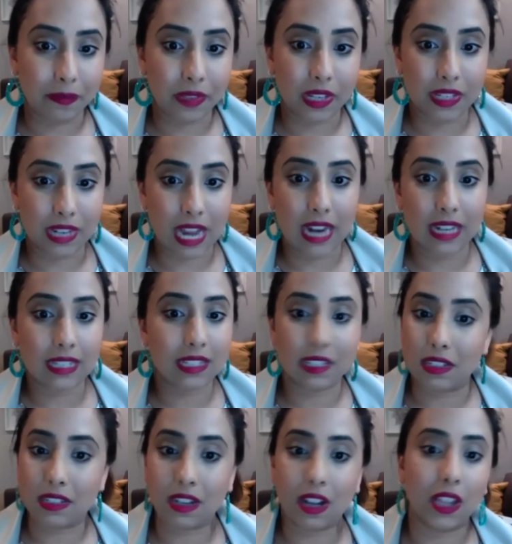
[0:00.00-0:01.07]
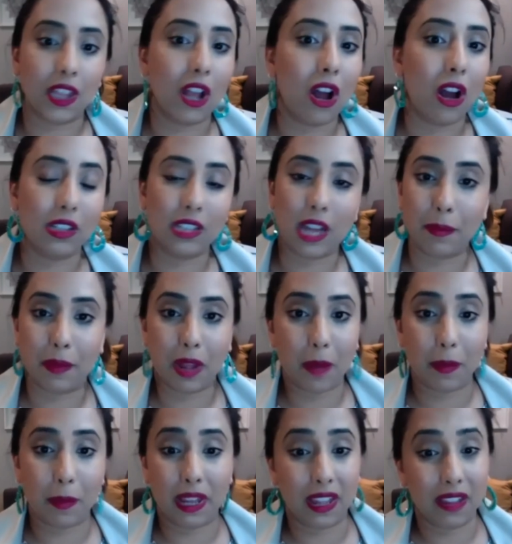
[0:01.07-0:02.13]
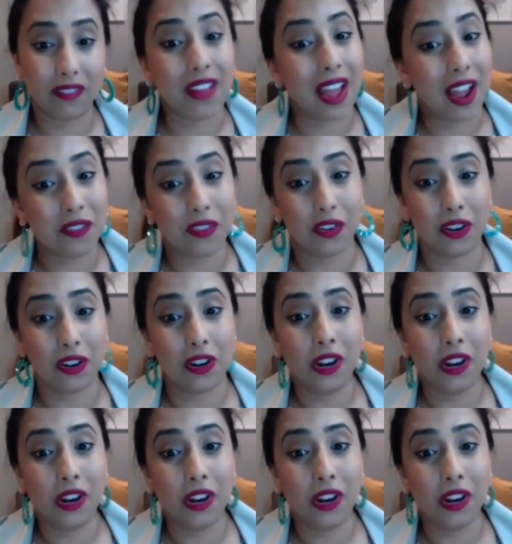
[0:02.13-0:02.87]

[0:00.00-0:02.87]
status is a long time coming, if ever.